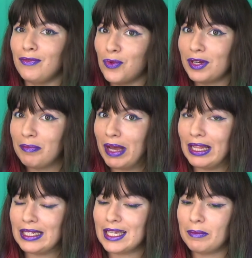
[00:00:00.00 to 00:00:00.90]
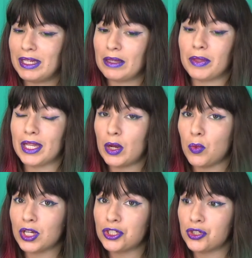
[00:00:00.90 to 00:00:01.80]
one palette coming up that I
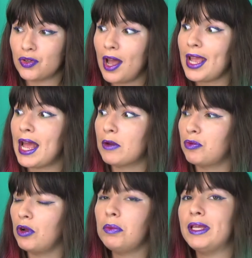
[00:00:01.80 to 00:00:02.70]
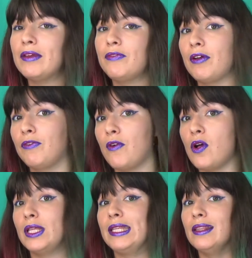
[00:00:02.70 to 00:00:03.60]
want to try. And probably if I
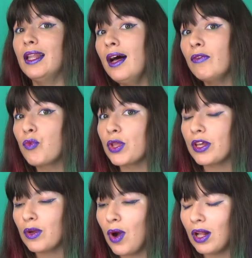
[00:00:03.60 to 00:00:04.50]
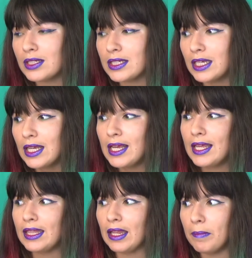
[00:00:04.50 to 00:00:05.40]
fall in love with the quality,
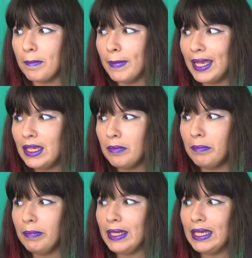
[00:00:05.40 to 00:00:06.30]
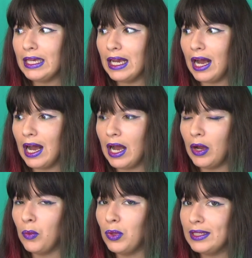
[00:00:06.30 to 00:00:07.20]
then maybe
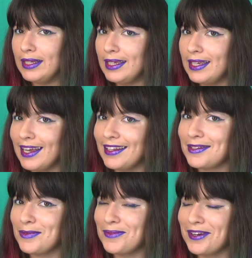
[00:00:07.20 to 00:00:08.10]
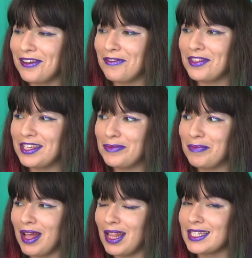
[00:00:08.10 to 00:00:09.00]
I will get one of these
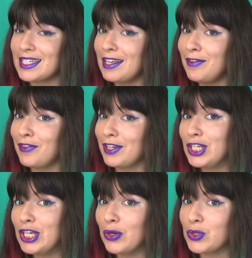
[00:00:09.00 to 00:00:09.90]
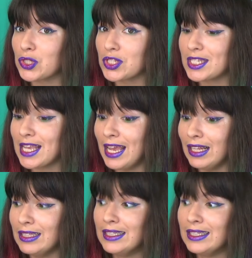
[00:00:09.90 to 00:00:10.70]
palettes if it goes on sale.